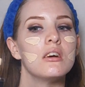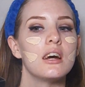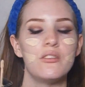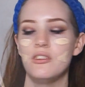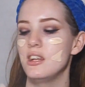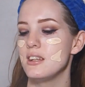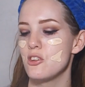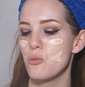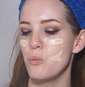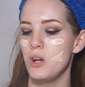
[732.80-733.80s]
I feel like
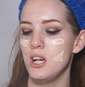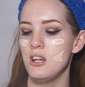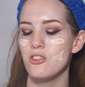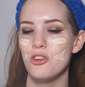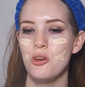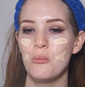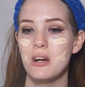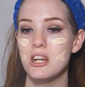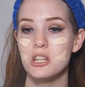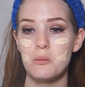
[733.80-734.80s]
that's way too
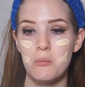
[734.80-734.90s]
much.